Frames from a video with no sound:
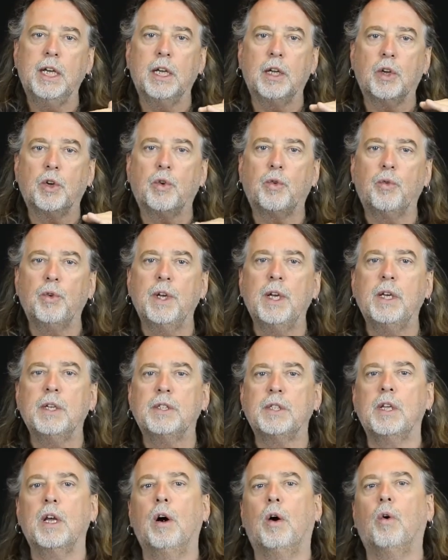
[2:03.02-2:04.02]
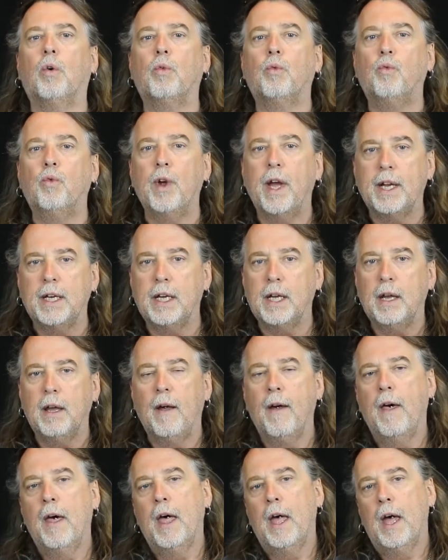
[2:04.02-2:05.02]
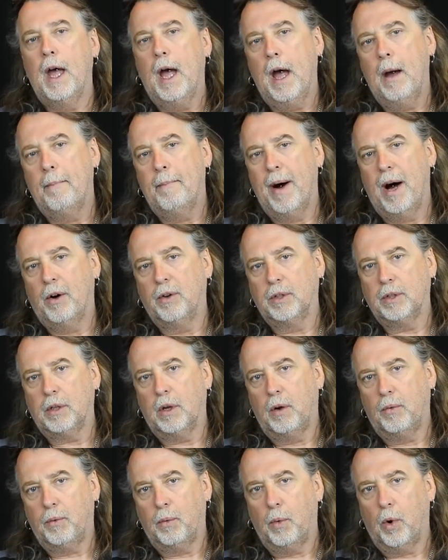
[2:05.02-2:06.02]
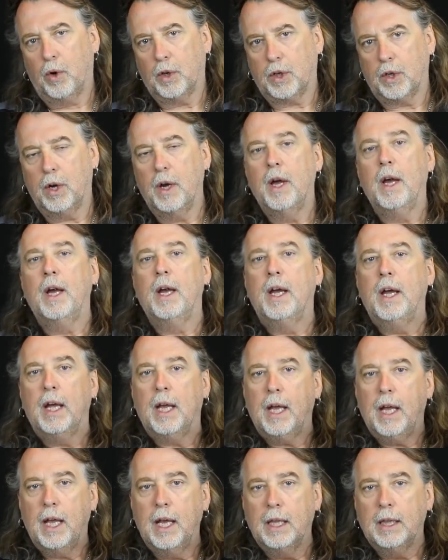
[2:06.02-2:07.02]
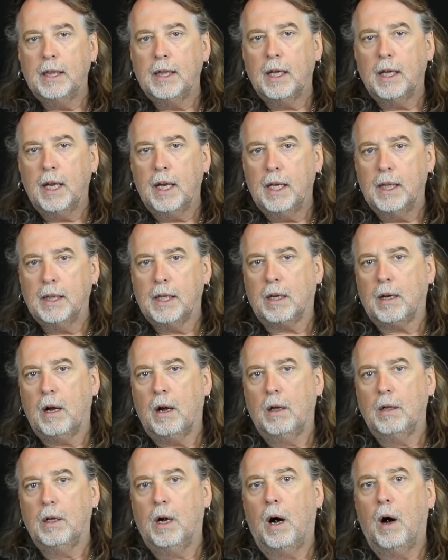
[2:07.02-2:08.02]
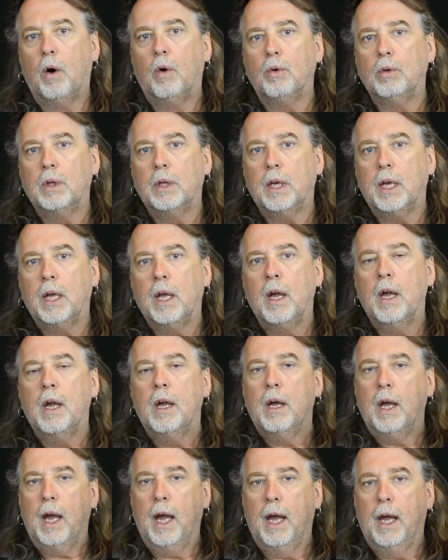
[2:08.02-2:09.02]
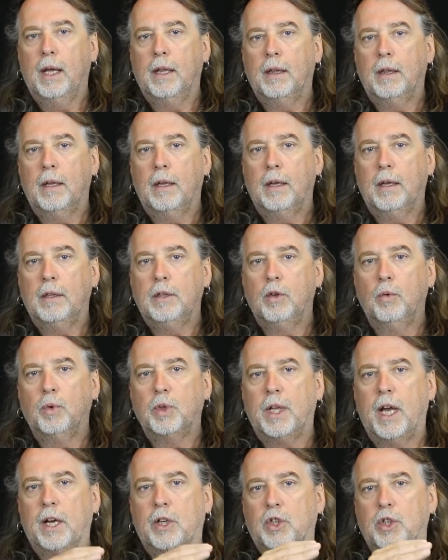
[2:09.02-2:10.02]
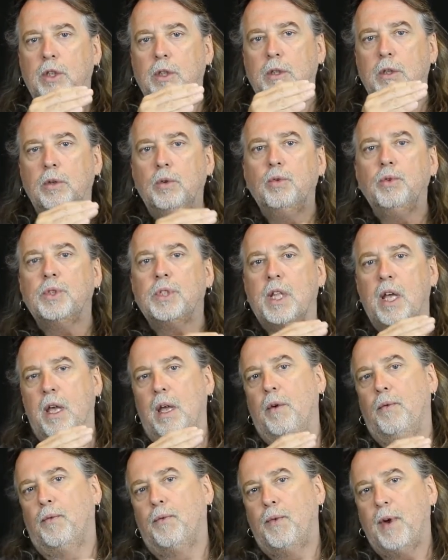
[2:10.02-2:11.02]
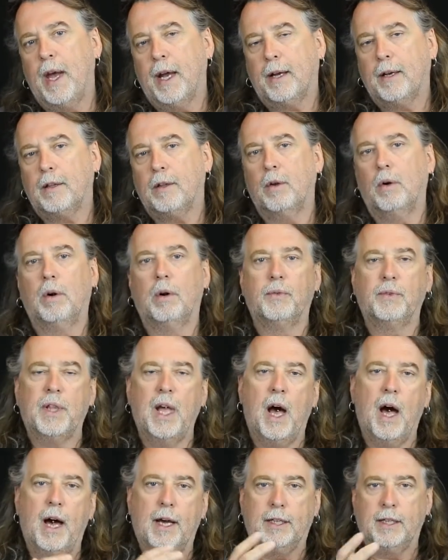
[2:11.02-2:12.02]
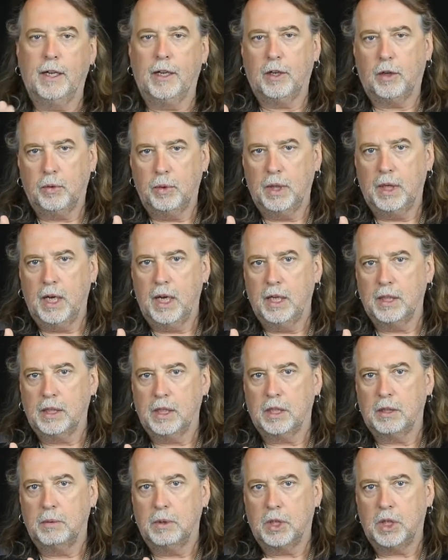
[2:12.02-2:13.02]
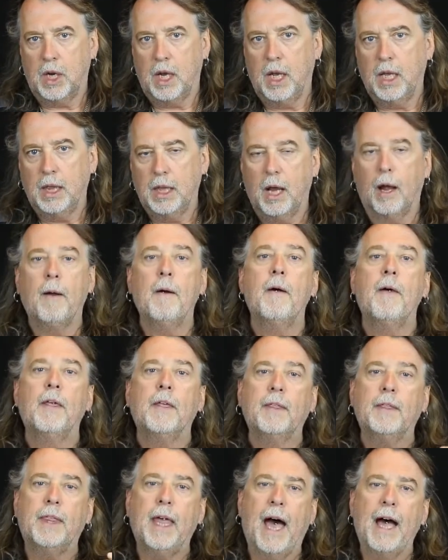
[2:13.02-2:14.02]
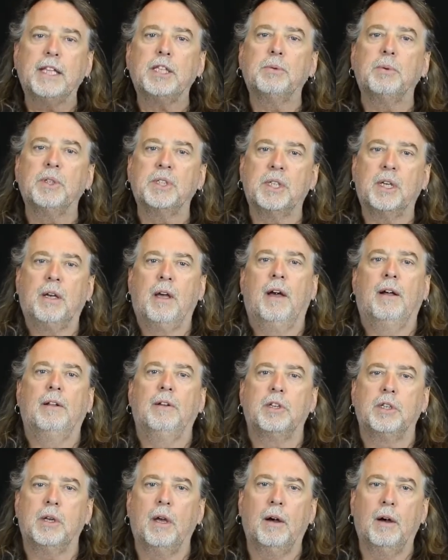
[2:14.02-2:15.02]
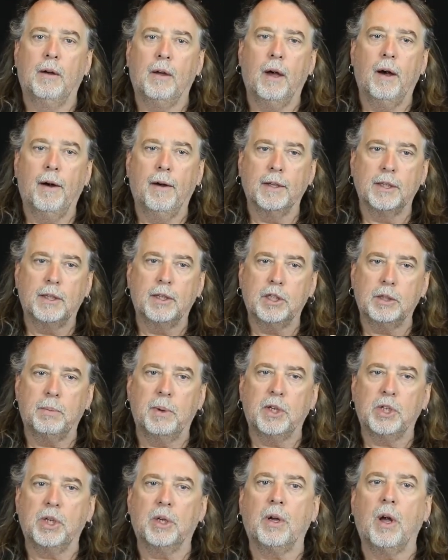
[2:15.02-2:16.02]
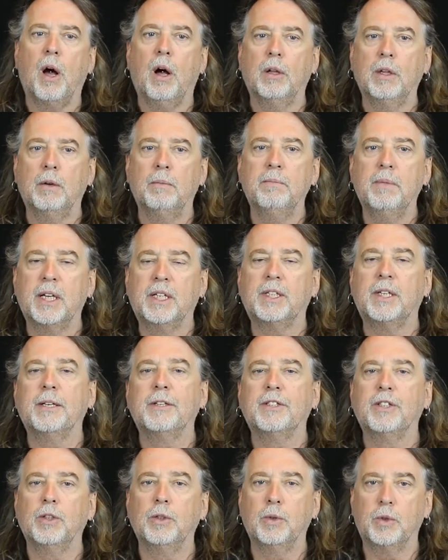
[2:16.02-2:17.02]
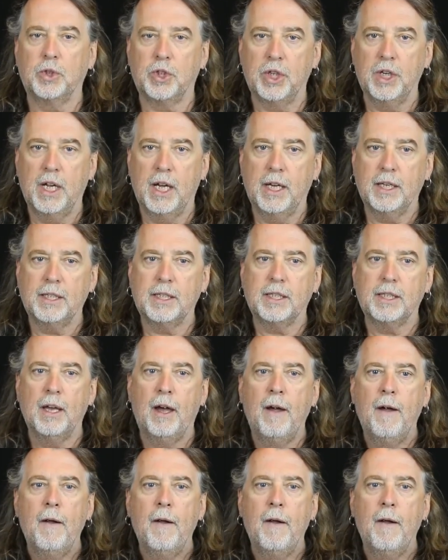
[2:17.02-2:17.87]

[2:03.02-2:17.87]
increase the already amount of water in the color only, and you would actually lose the effect of the other ingredients which are in there. That's what the special color mixing solution is,